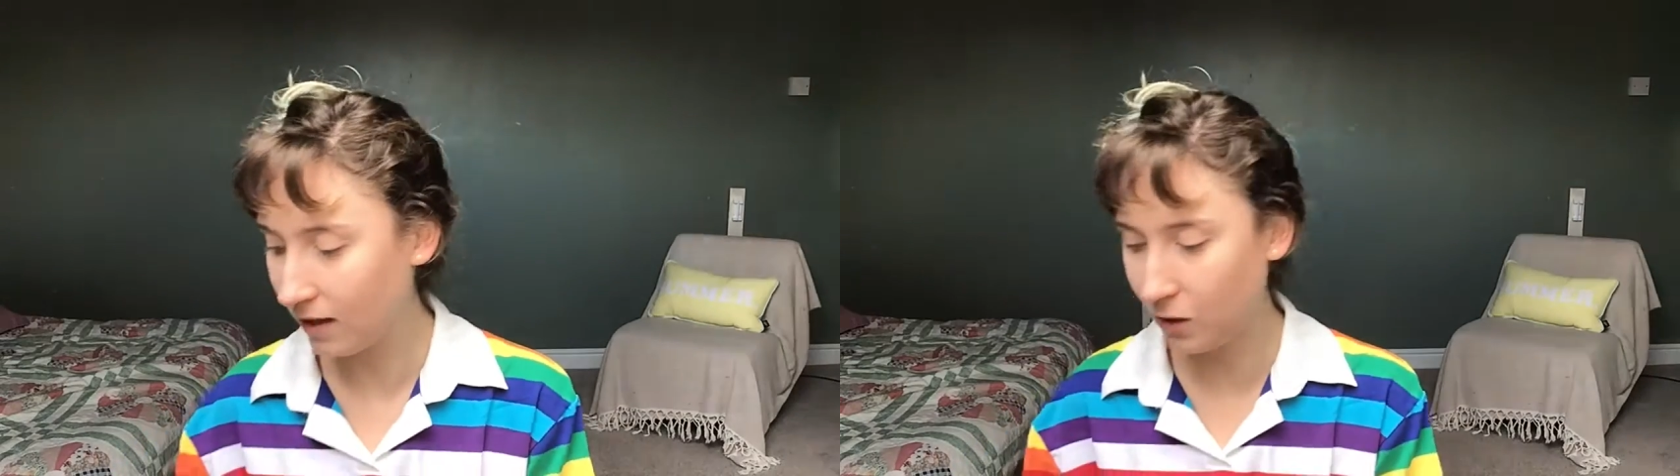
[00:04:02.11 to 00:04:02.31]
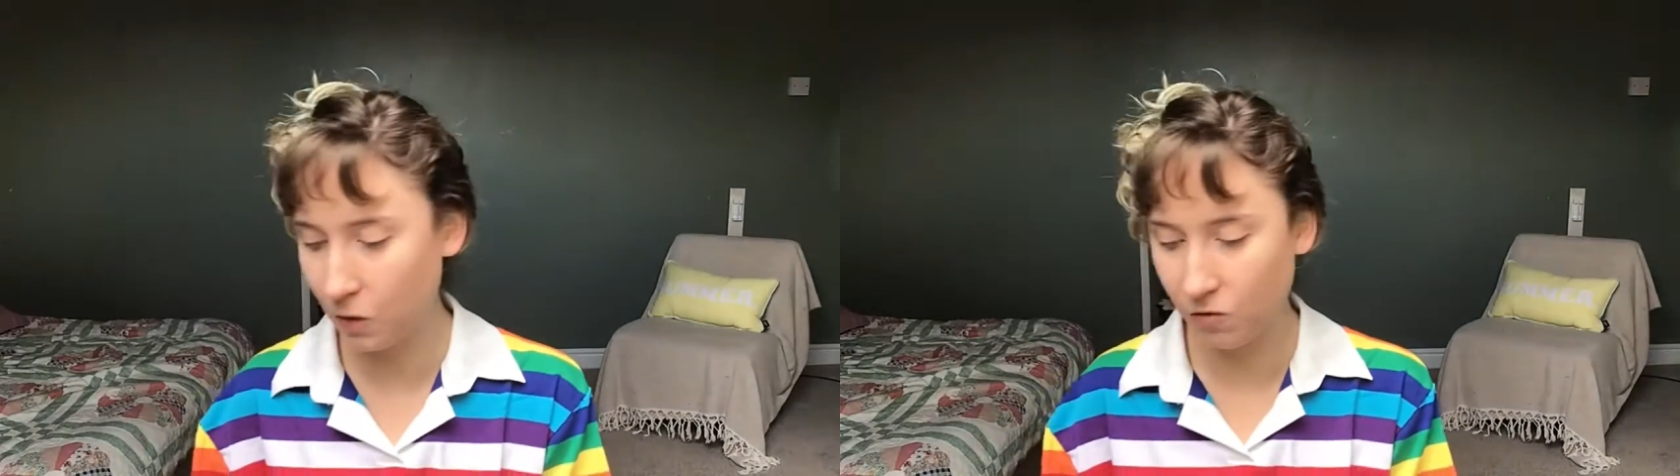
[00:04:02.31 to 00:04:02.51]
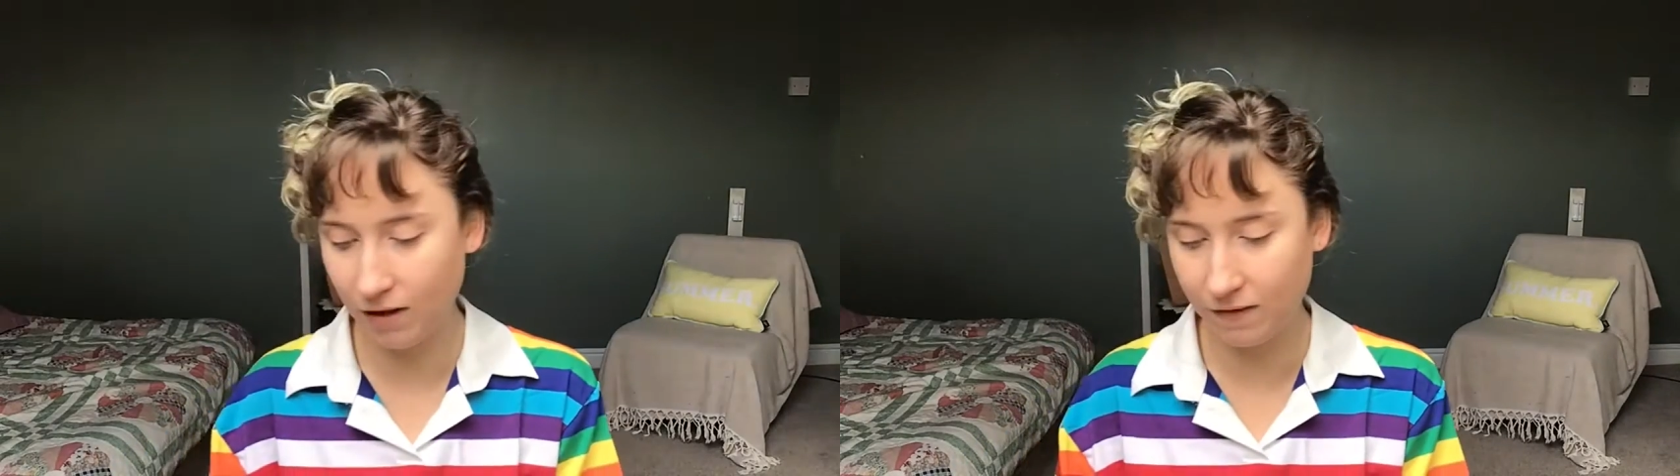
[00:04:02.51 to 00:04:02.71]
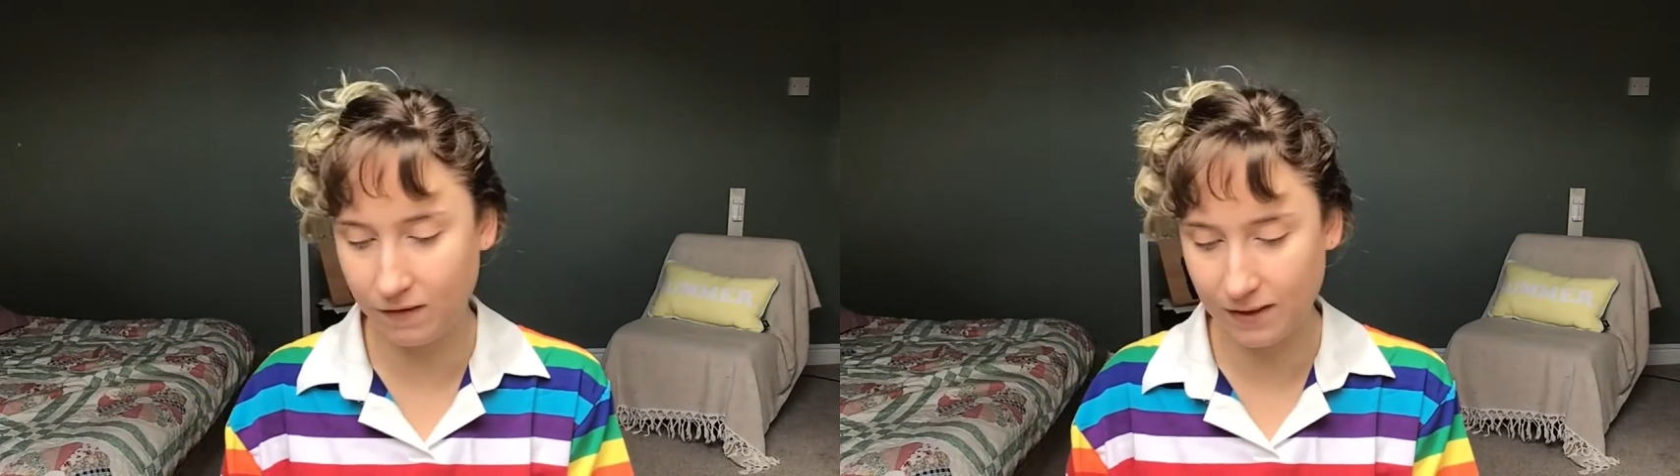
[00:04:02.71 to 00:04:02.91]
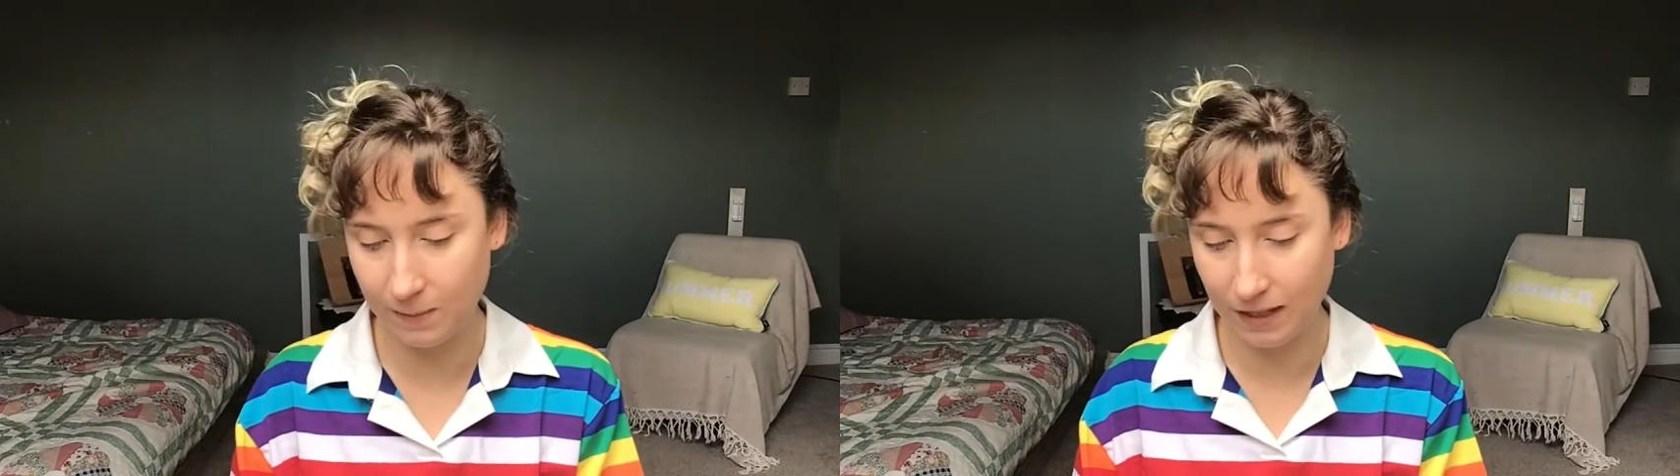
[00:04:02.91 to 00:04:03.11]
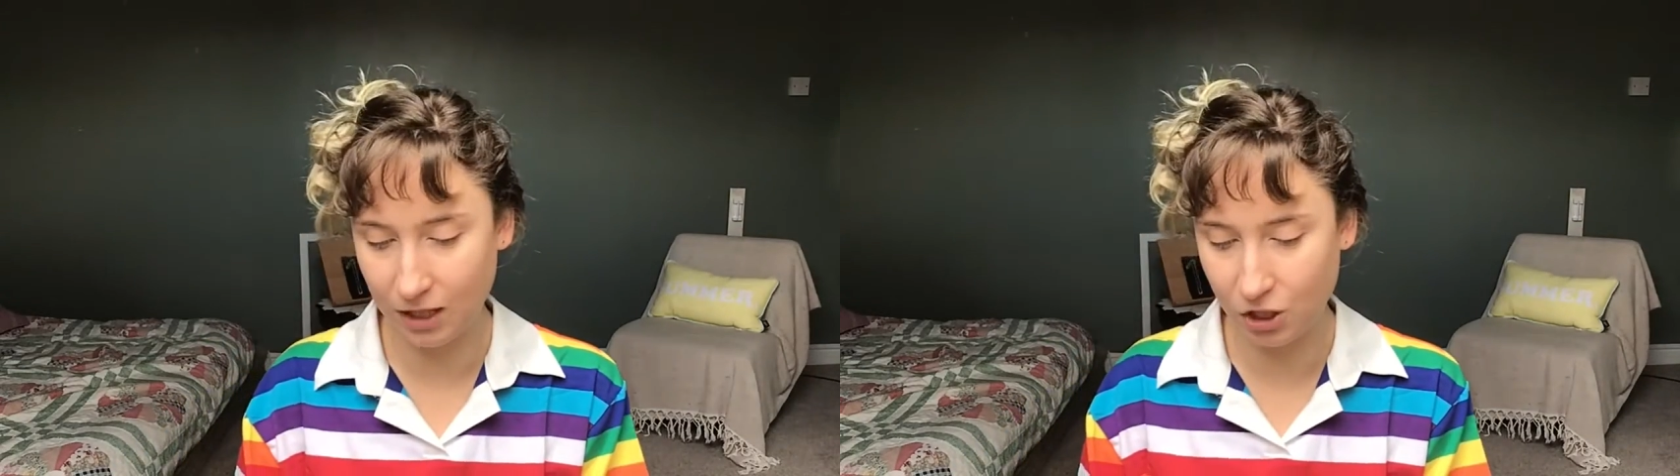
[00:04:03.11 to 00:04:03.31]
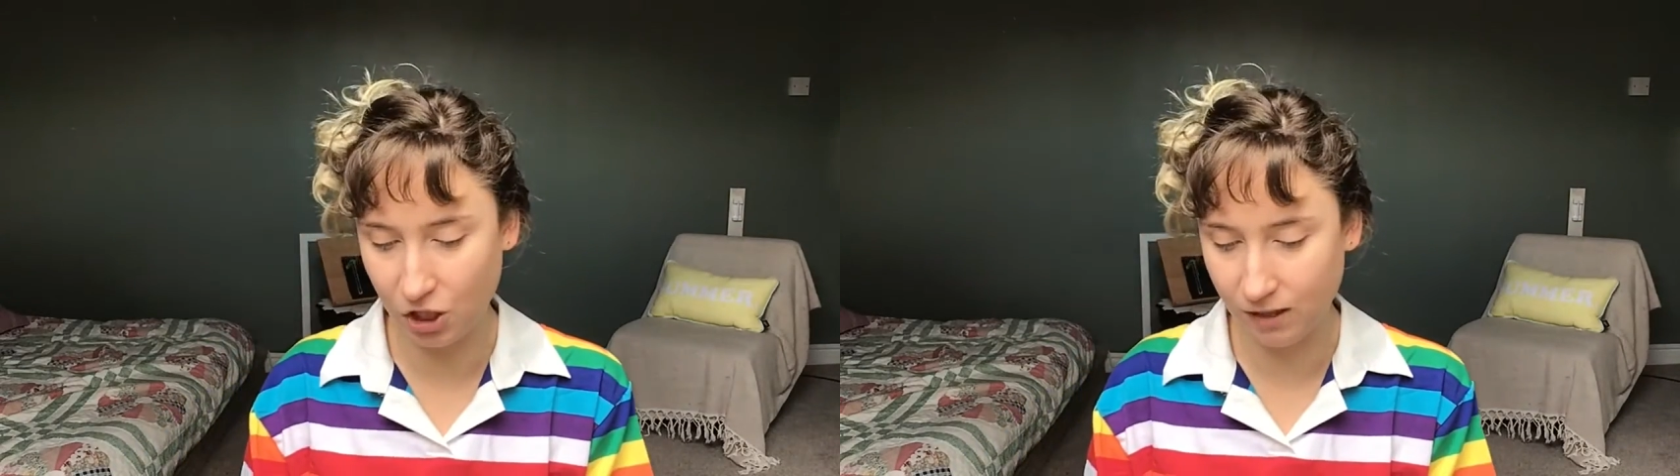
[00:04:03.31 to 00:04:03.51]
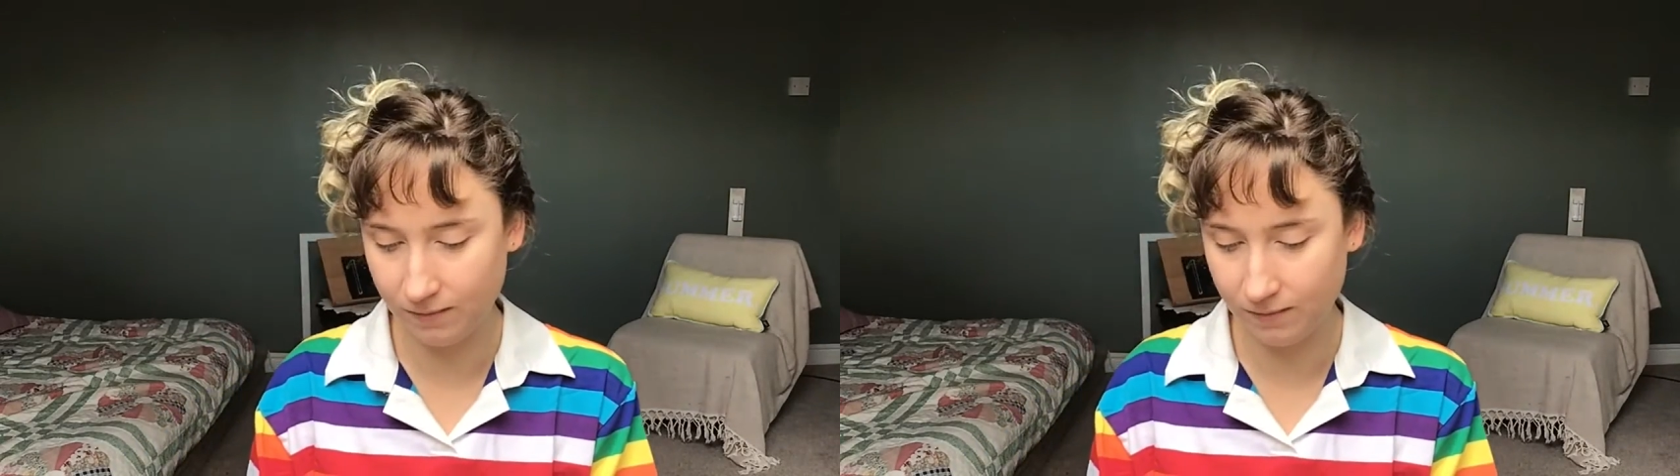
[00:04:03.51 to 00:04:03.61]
to a reference picture,